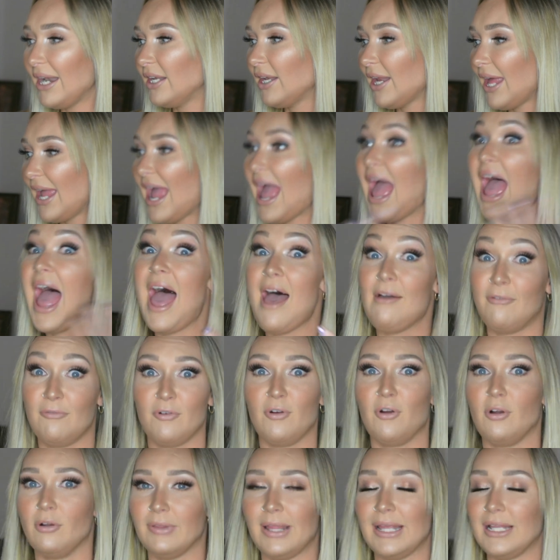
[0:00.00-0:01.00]
did I
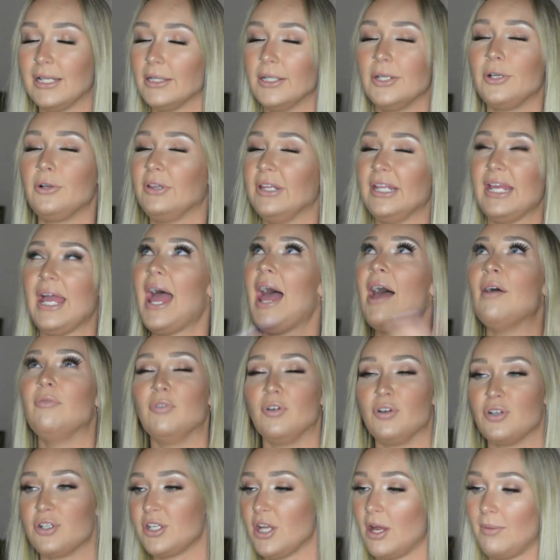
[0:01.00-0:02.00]
ever, like literally
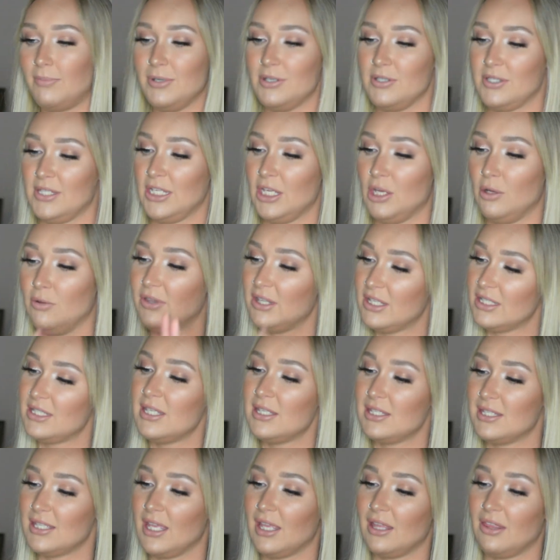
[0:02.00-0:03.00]
ever stop using you? This
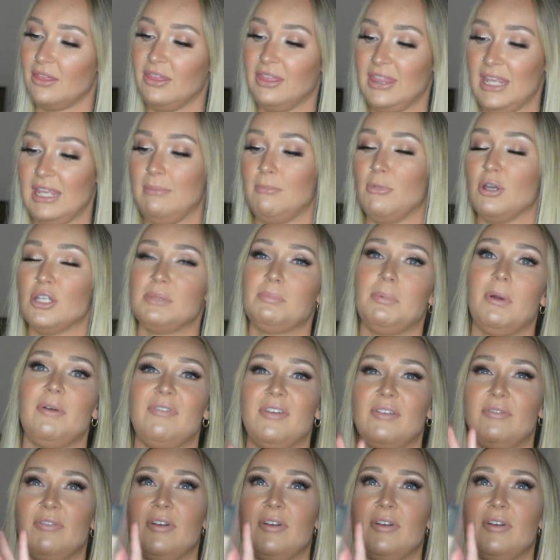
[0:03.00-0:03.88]
is like the most perfect